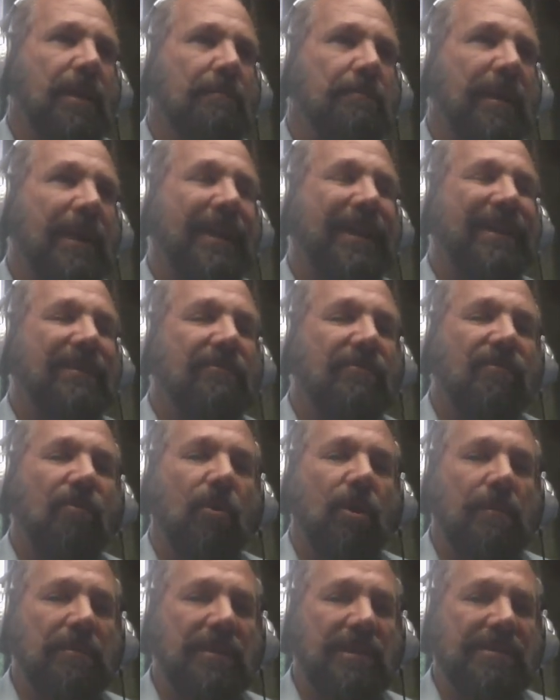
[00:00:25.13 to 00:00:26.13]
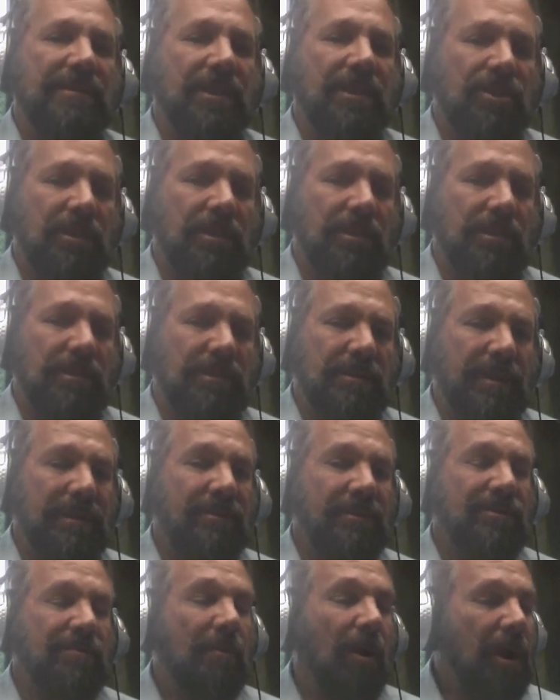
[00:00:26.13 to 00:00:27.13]
make informed decisions,
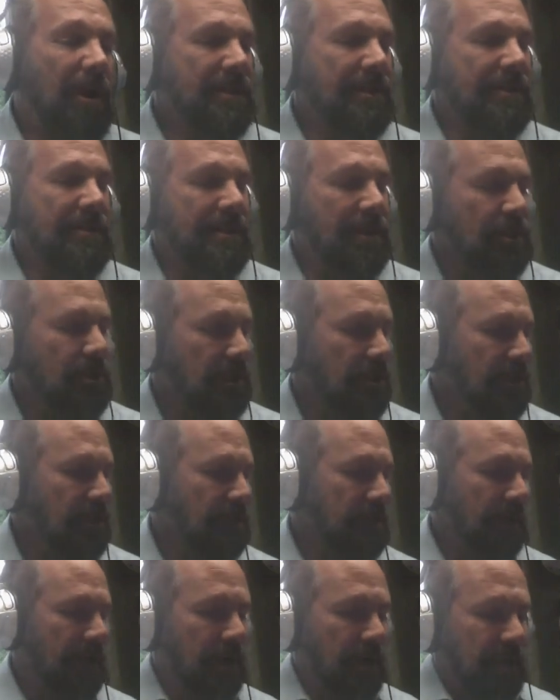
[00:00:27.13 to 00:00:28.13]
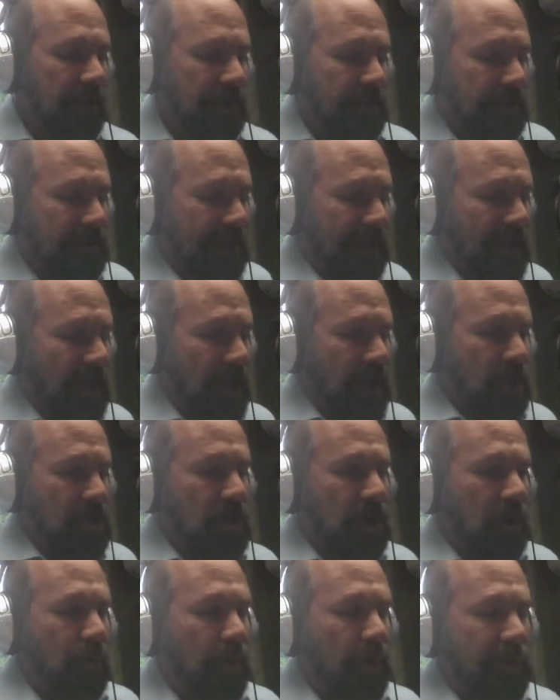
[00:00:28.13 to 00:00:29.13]
smart decisions, because
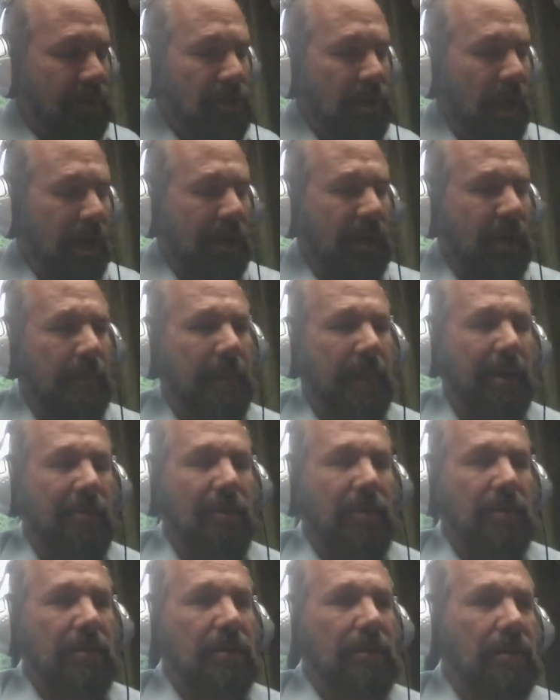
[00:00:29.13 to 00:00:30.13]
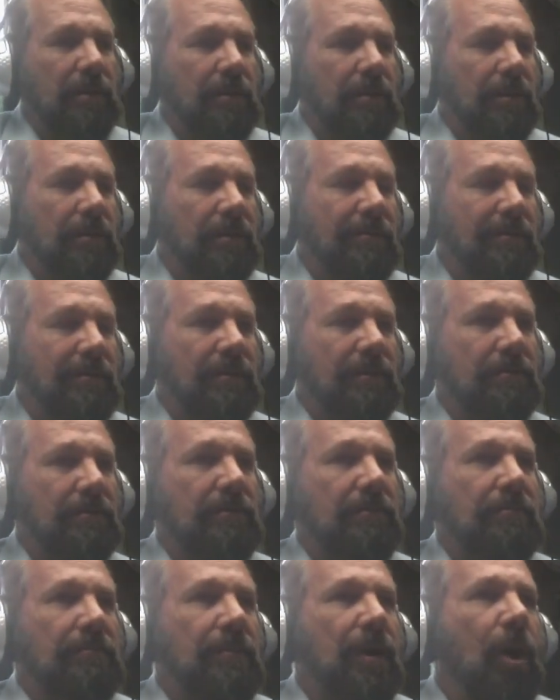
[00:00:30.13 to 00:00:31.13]
when you're talking about
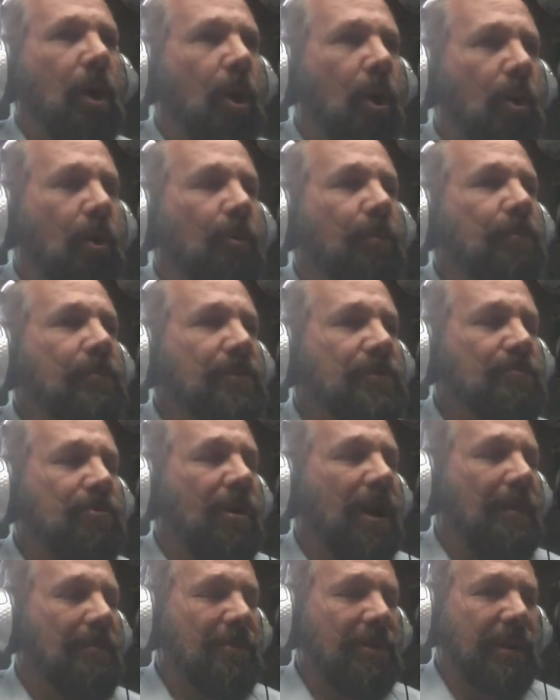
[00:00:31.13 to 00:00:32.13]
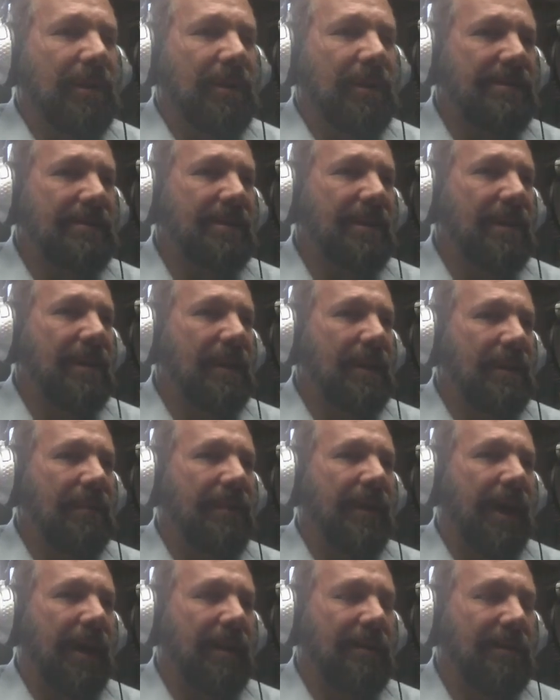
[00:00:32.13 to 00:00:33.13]
homes, properties
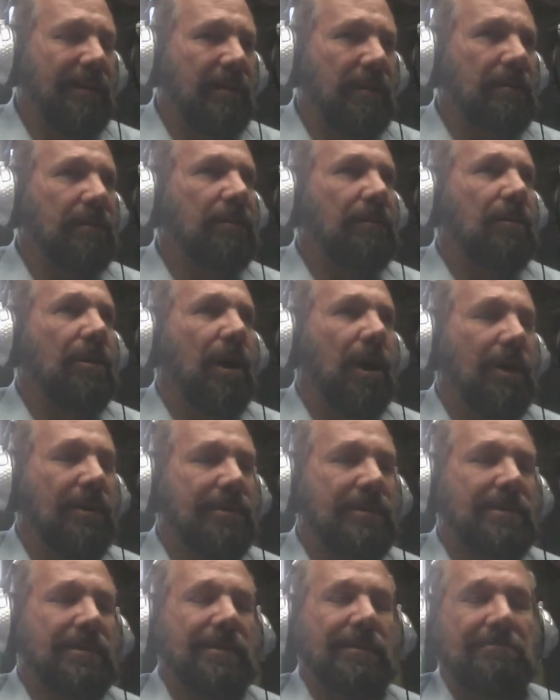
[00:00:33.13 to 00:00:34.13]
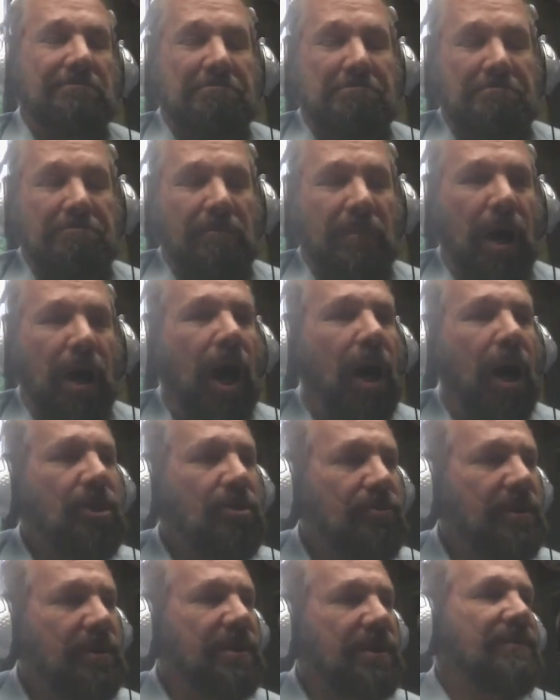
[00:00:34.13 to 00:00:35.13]
that cost
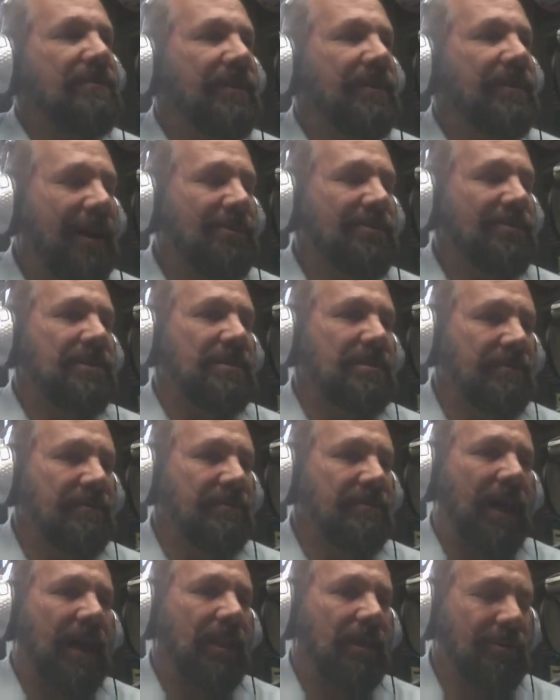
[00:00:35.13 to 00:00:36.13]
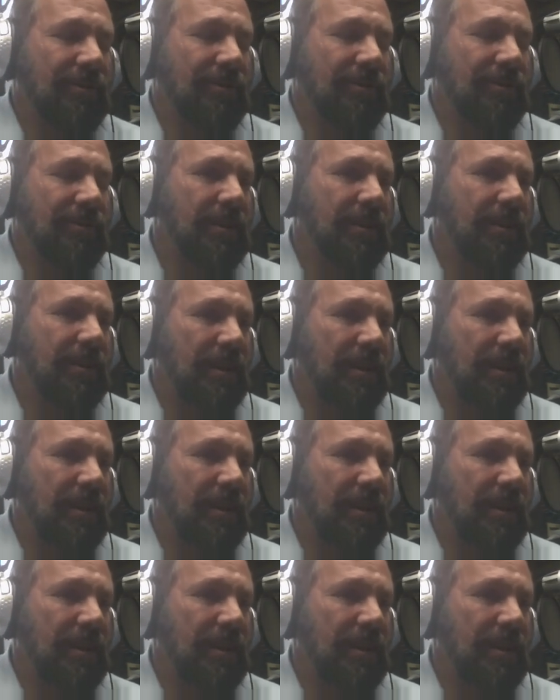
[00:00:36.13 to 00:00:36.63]
hundreds of thousands of dollars,